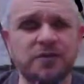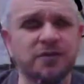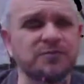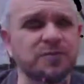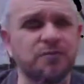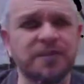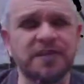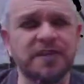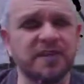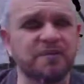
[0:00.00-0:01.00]
comes up with a
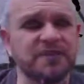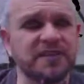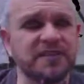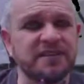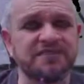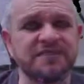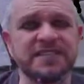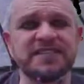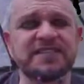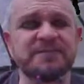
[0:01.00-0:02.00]
therapy that
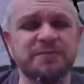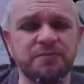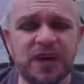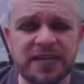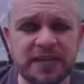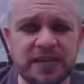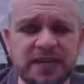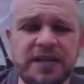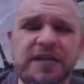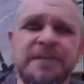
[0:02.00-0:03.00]
fixes everybody.
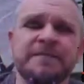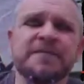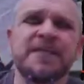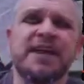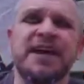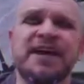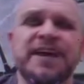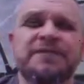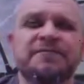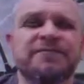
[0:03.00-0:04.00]

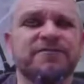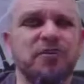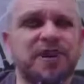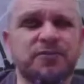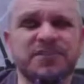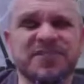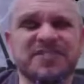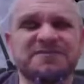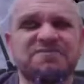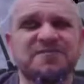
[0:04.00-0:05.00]
And Freud was
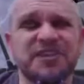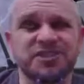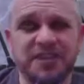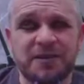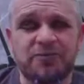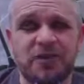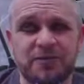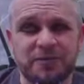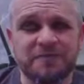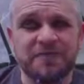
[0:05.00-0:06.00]
especially a
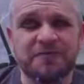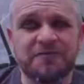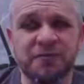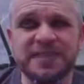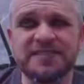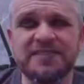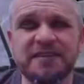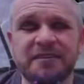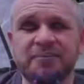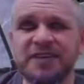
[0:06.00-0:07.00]
problem. Freud's
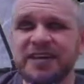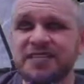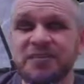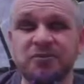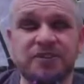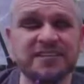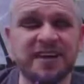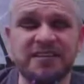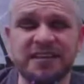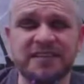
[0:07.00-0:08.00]
therapy is
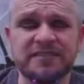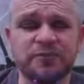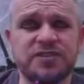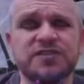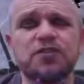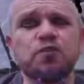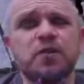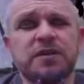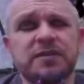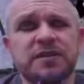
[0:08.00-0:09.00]
authoritarian, which is
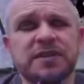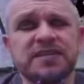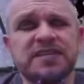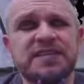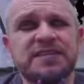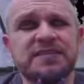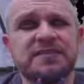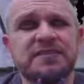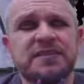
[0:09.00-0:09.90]
weird because he didn't.